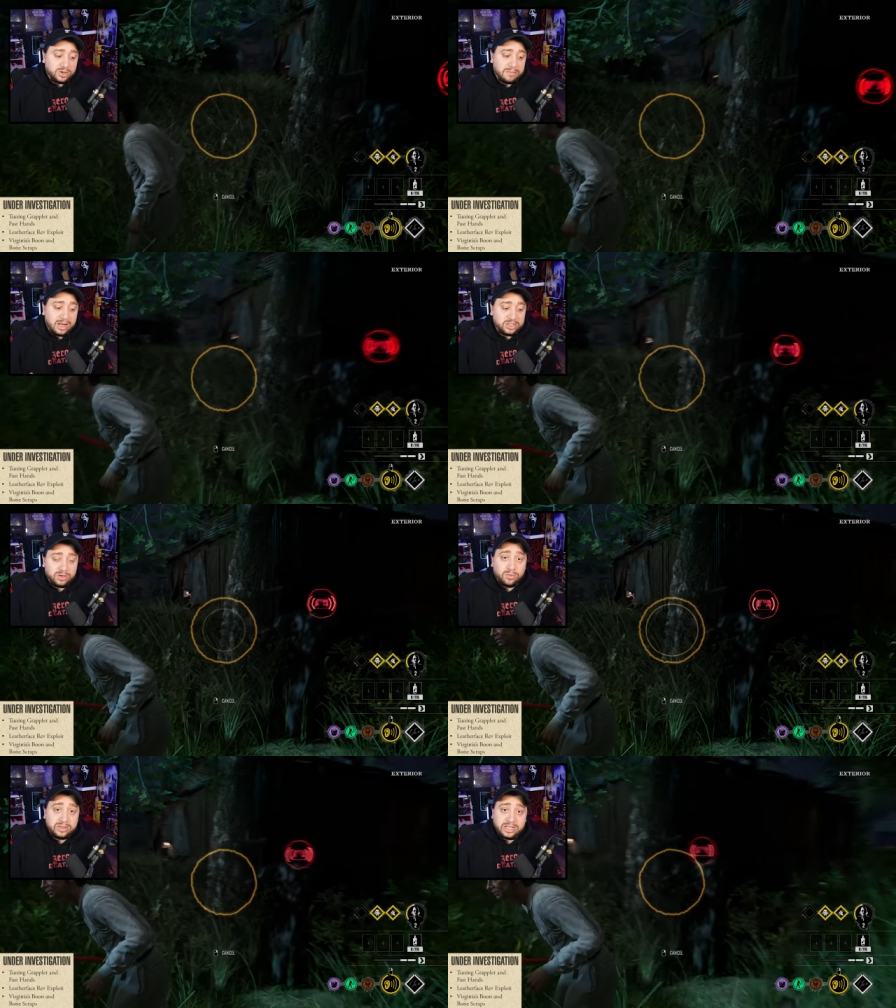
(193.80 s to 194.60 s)
so I'm not
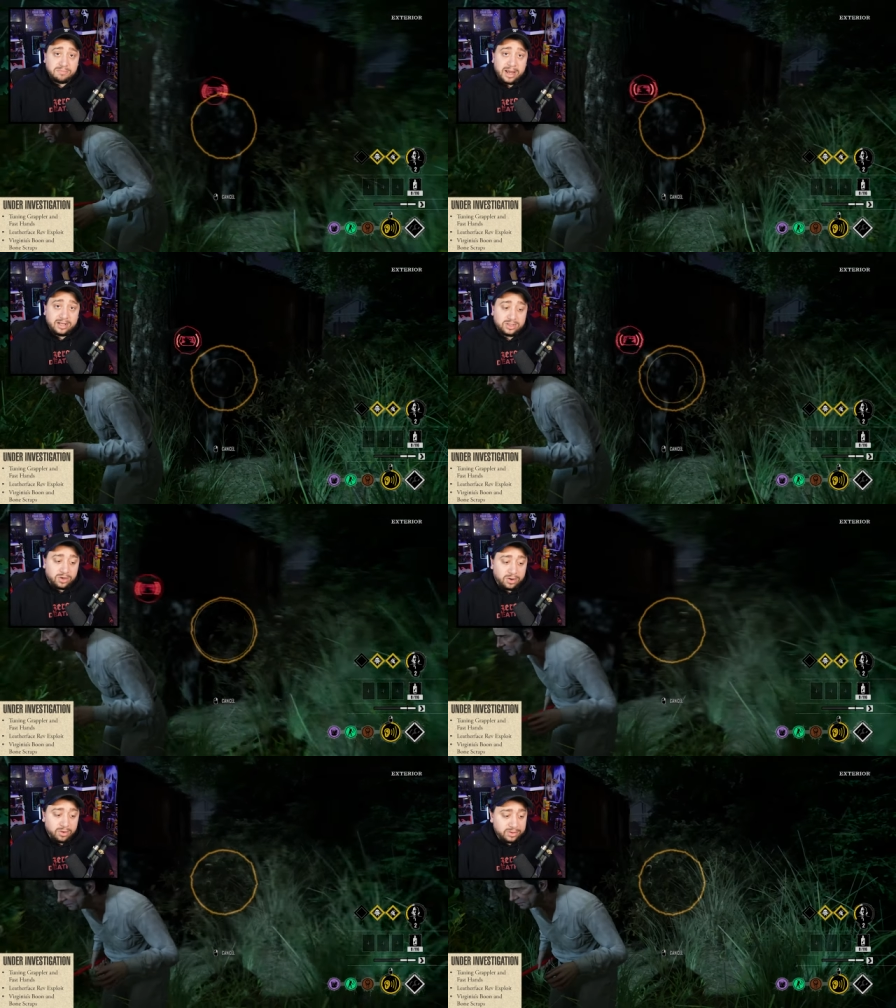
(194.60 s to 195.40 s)
sure what these metas
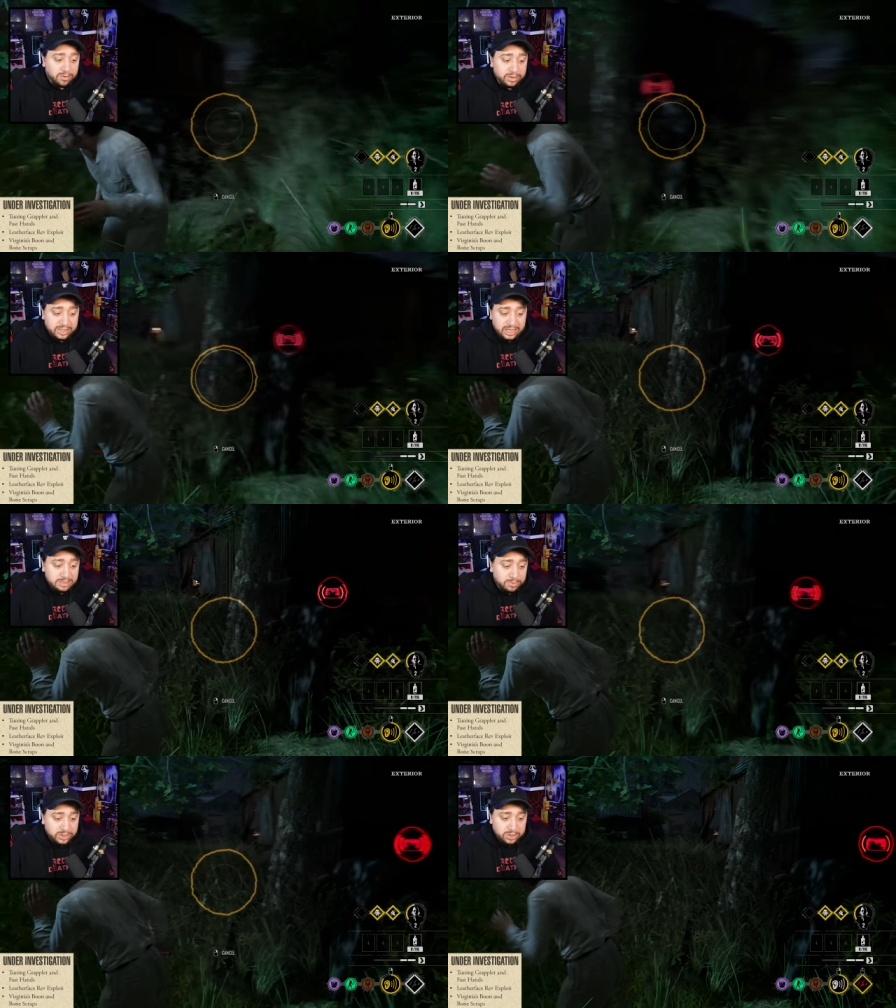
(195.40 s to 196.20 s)
are or, or these
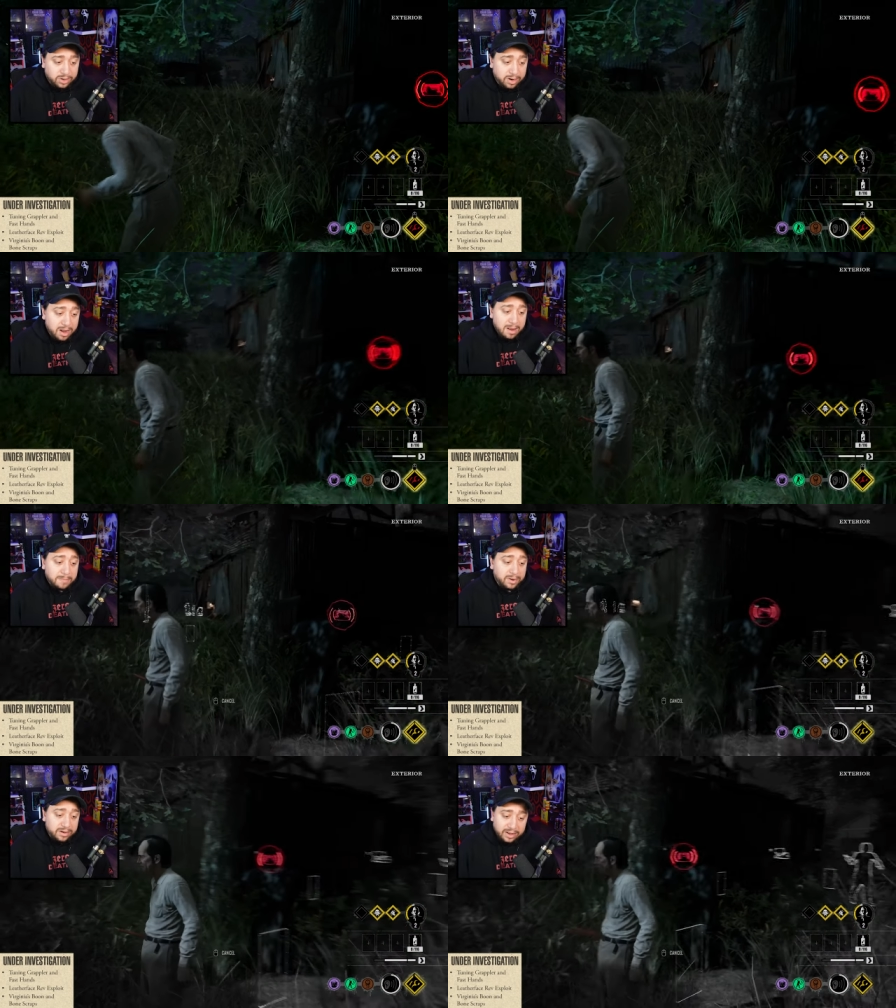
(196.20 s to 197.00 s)
exploits are,
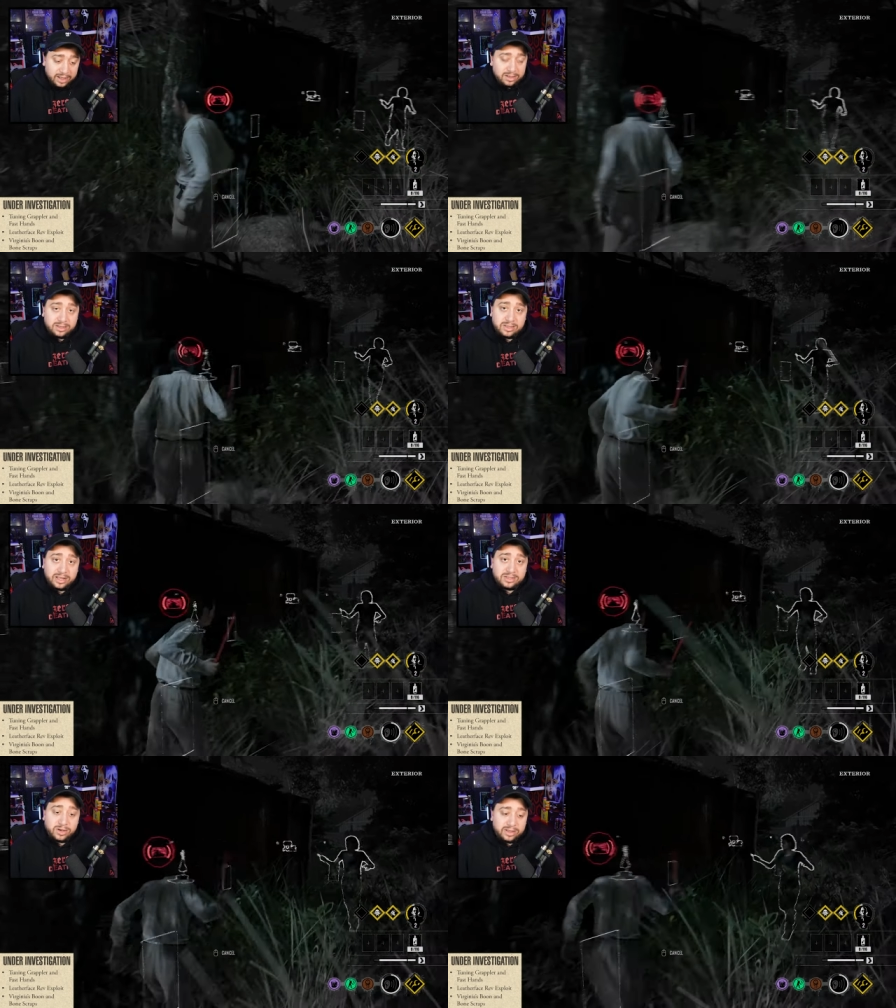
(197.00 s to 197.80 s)
but it looks
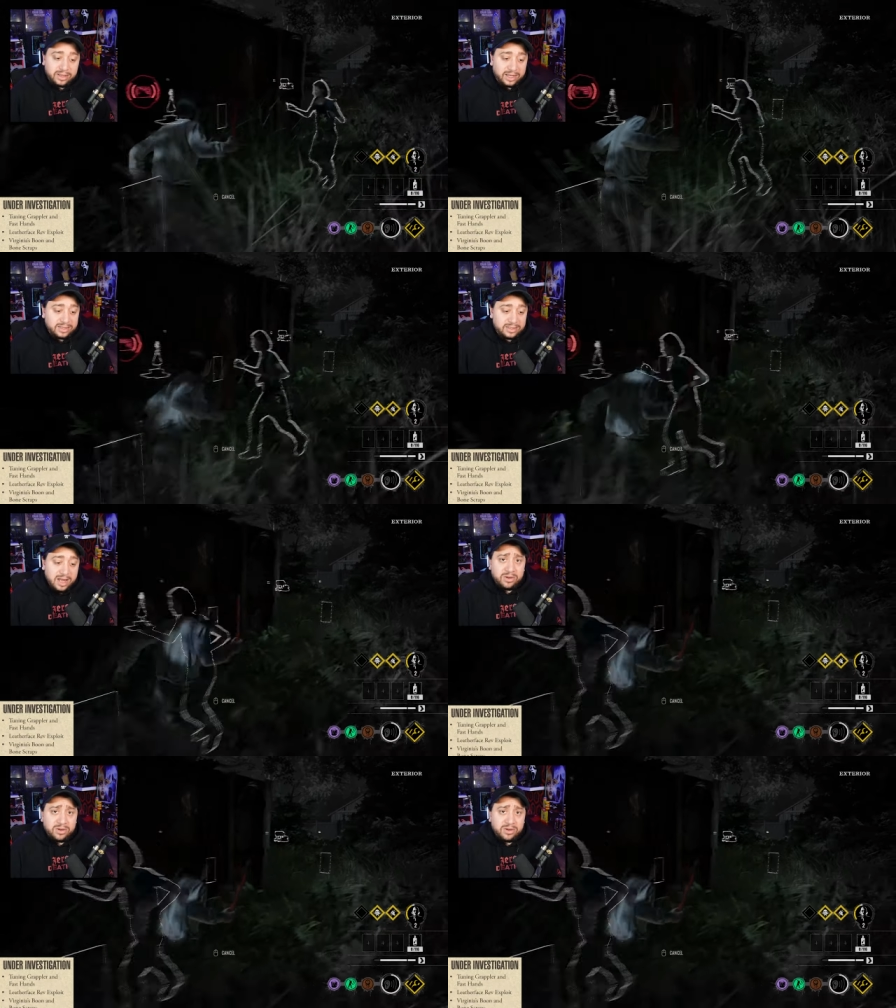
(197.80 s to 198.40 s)
like it's on the list.